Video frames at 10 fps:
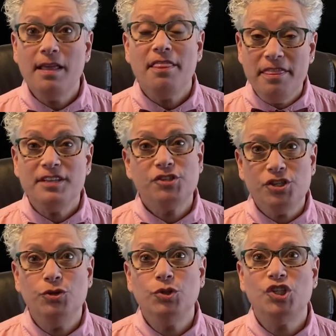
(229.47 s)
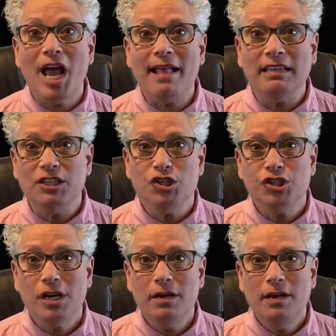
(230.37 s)
this new
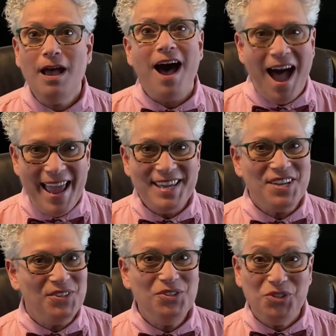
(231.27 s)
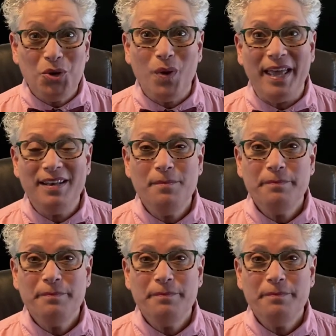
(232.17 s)
challenge. I can do it.